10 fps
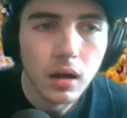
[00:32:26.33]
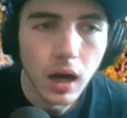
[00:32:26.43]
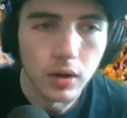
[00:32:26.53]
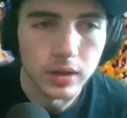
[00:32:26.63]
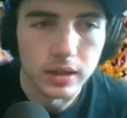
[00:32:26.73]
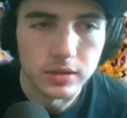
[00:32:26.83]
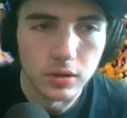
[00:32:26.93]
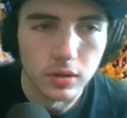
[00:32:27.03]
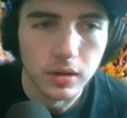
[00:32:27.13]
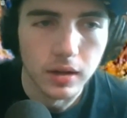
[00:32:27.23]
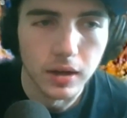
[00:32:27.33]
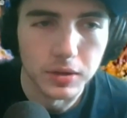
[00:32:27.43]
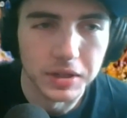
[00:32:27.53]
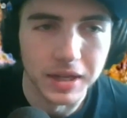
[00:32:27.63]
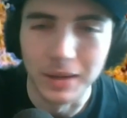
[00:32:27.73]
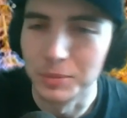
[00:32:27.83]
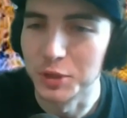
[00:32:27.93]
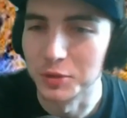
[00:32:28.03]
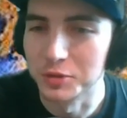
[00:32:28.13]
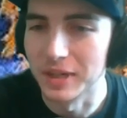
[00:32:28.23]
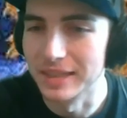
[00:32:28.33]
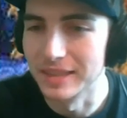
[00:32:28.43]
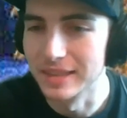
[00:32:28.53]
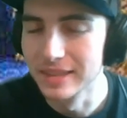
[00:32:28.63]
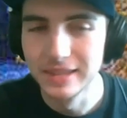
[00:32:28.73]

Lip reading: Okay, so okay, I'm still trying to